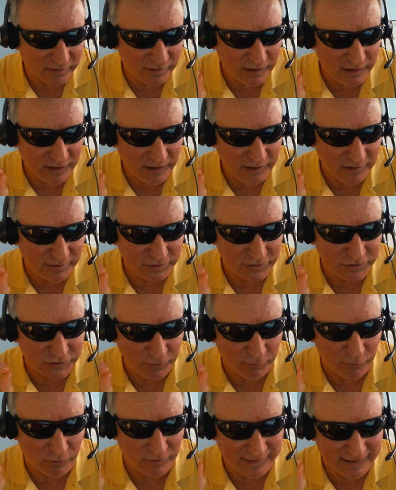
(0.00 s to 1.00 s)
the
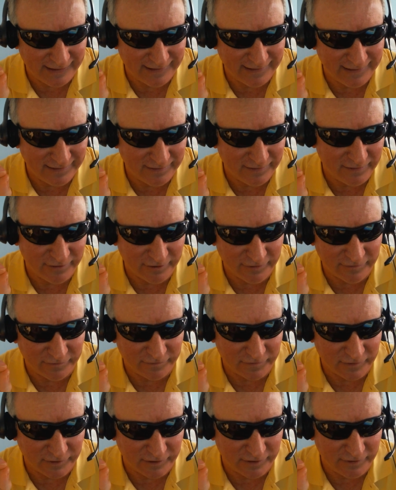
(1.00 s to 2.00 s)
superintendent
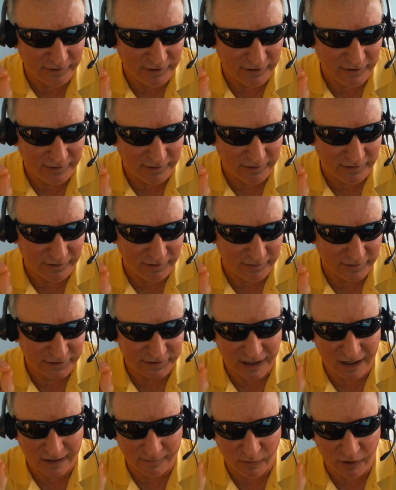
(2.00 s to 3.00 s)
of the
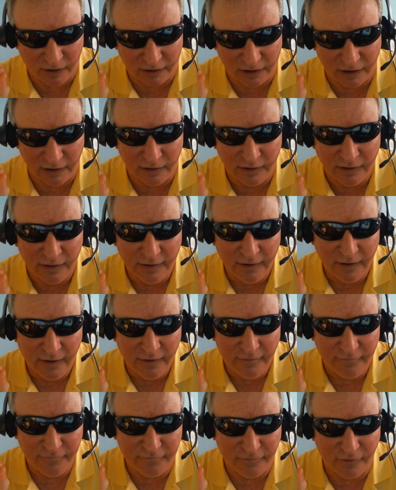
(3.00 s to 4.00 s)
stock market
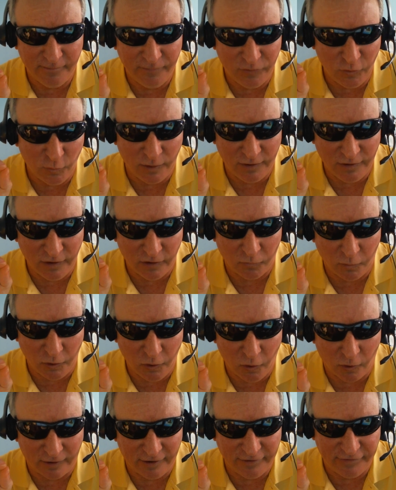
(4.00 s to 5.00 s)
from doing their
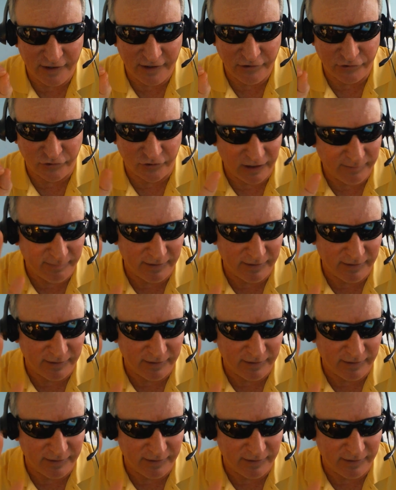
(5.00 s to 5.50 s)
reorganization.